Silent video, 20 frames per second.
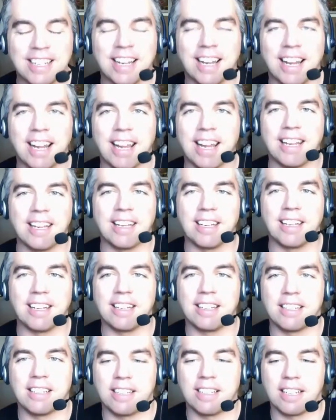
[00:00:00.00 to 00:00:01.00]
And
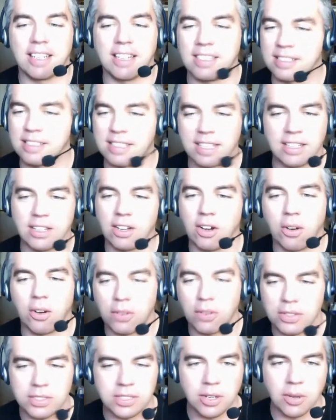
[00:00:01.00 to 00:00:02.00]
he said, no,
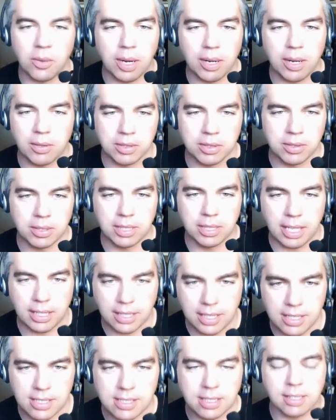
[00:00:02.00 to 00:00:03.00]
there's no way we're doing that.
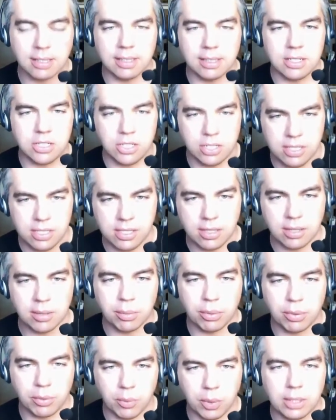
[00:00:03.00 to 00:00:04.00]
These collisions are
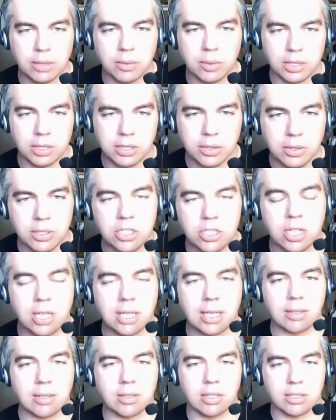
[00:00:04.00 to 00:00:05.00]
important. What Tony Hsieh
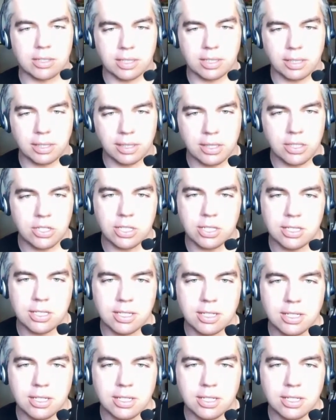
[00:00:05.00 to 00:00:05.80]
now calls collisions